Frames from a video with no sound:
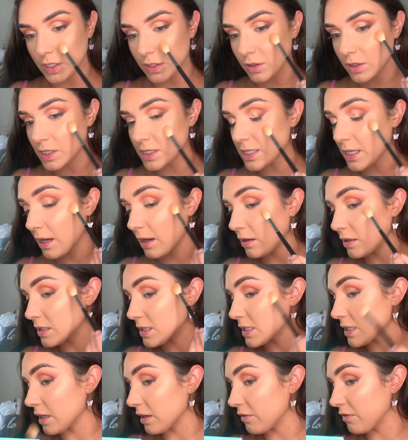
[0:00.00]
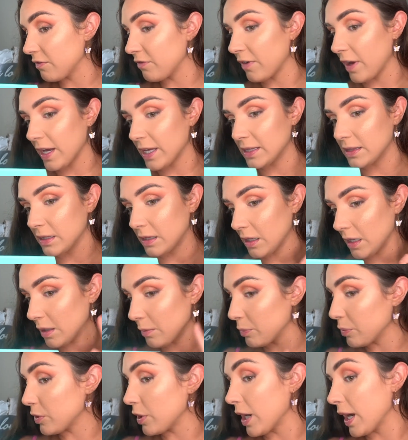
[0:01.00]
You can tell it's like
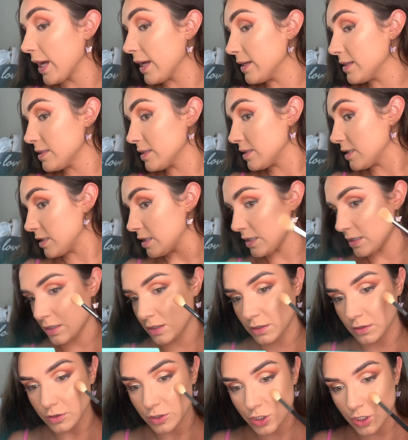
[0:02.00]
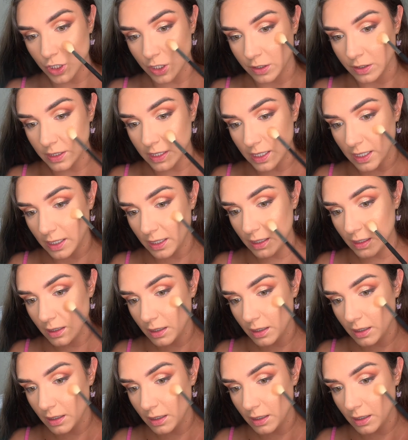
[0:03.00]
finely pressed. It doesn't look chunky.